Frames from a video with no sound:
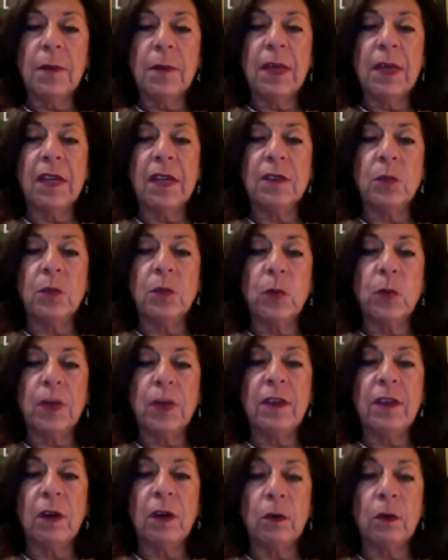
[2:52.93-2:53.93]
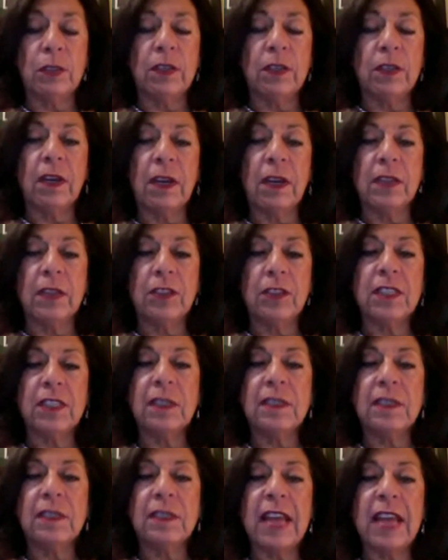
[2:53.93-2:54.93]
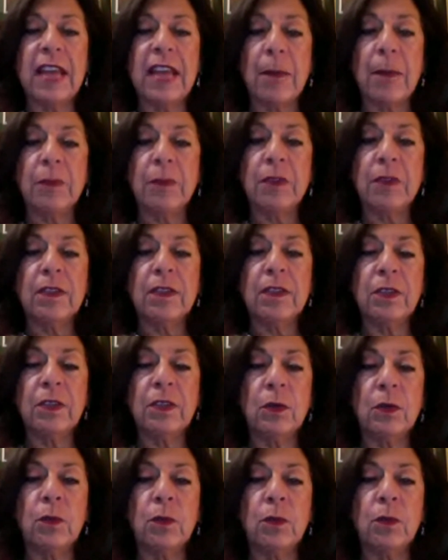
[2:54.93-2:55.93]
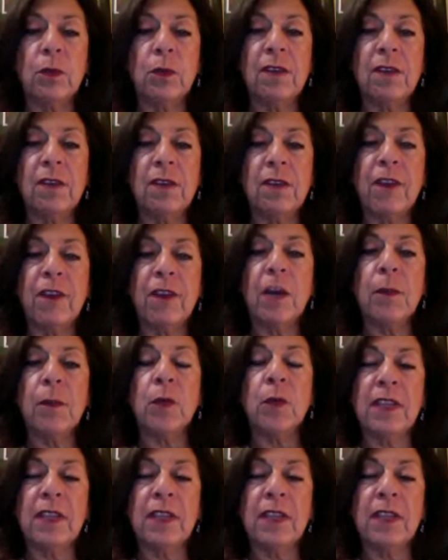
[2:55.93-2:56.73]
because we don't just adapt to the environment,